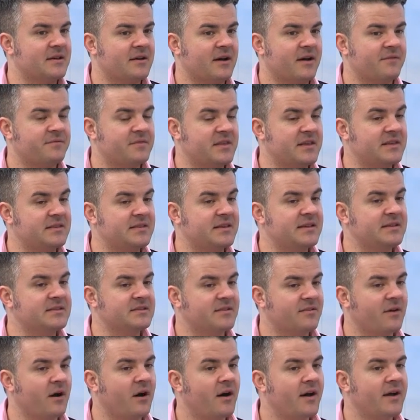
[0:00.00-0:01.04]
uh, they, these
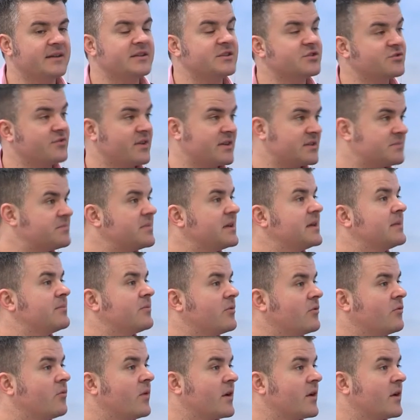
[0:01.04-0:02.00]
are highly stressed people.